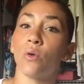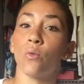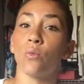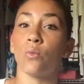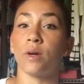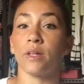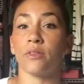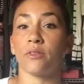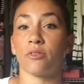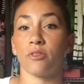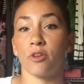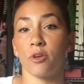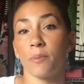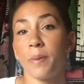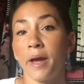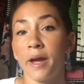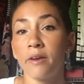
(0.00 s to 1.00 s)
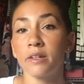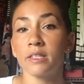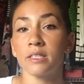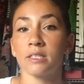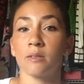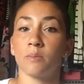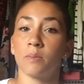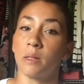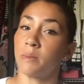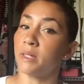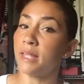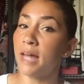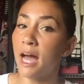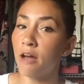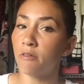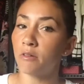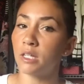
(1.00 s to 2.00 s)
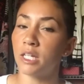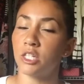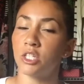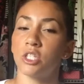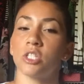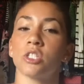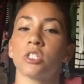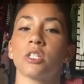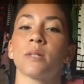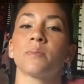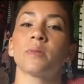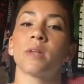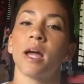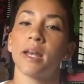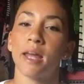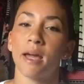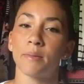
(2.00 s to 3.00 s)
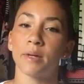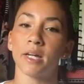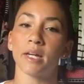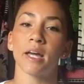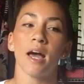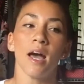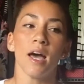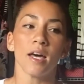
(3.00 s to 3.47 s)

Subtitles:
with your parents and maybe that relationship dynamic.